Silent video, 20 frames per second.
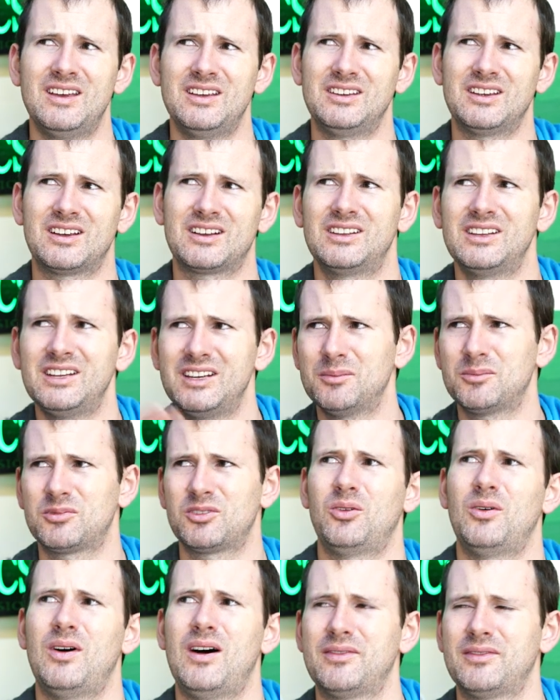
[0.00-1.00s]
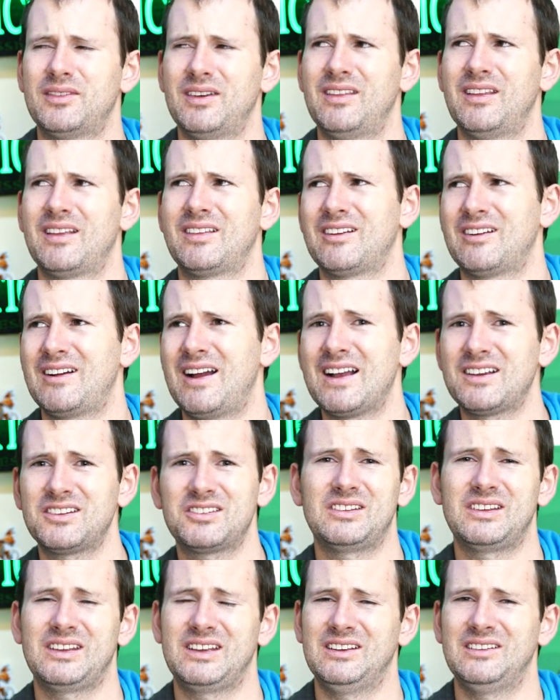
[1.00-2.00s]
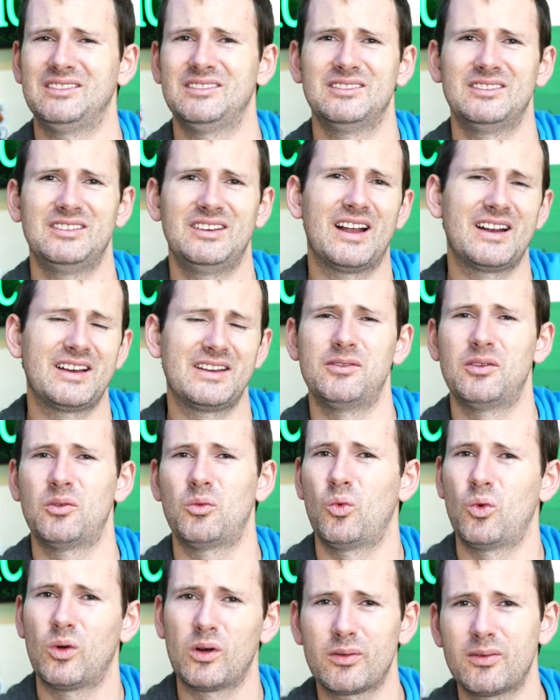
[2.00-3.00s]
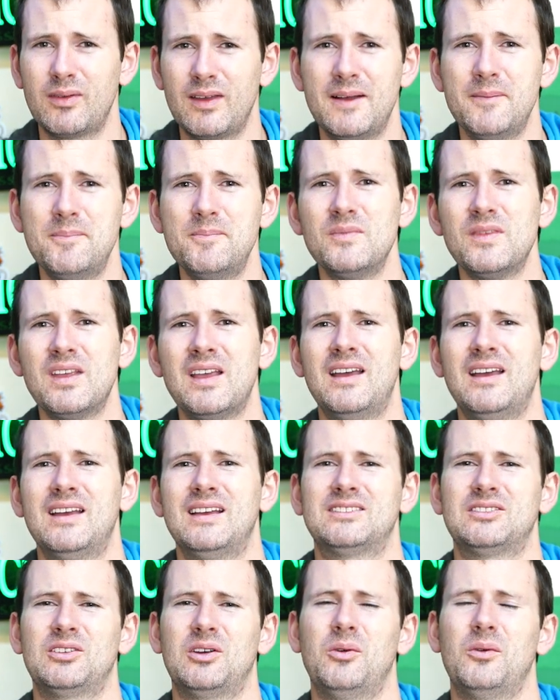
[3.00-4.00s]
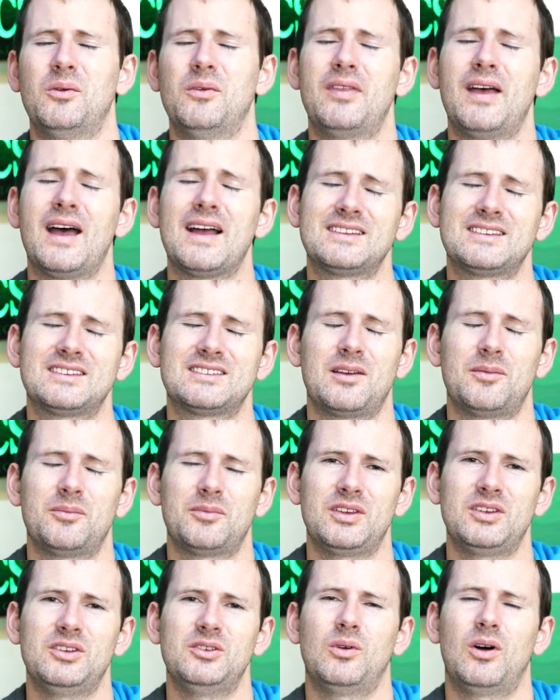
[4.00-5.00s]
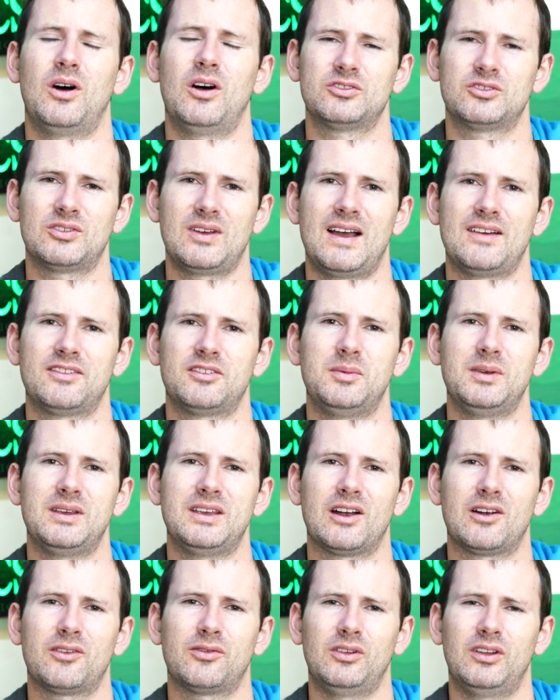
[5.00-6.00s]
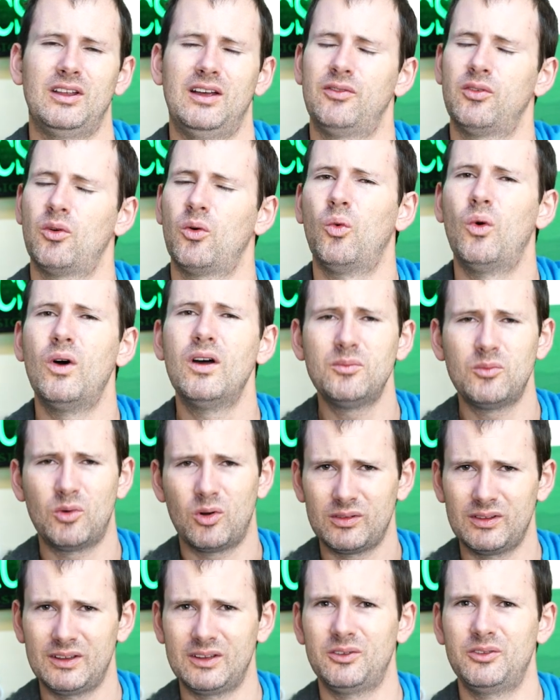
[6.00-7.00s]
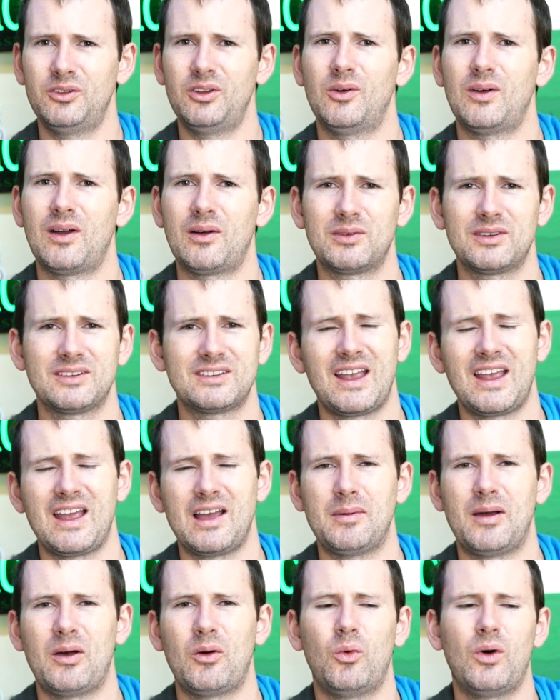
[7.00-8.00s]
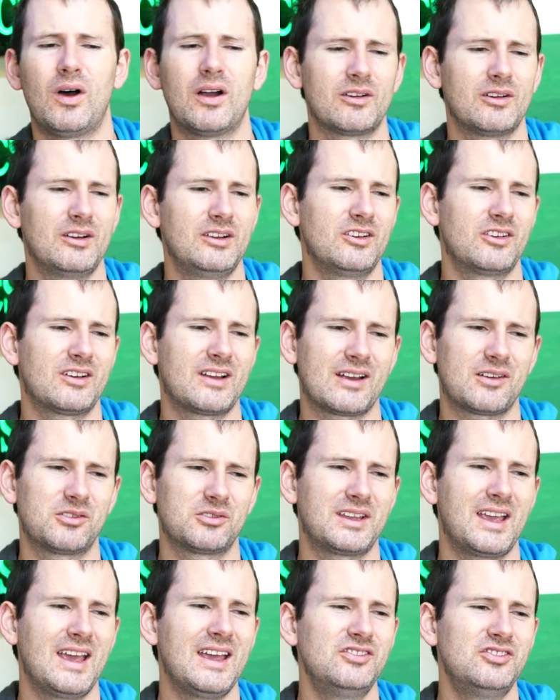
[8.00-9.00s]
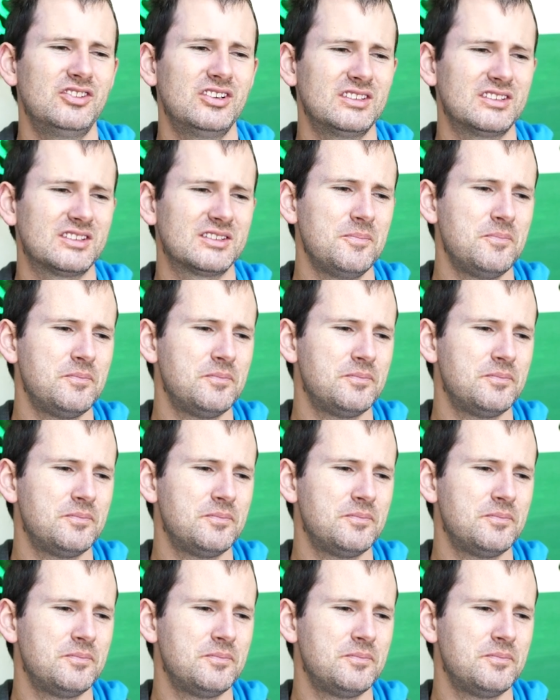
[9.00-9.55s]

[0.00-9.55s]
you clean them so often that they're actually not even worth it. So that's something you also have to be careful of. One more little note I want to say about water in your gecko's cages.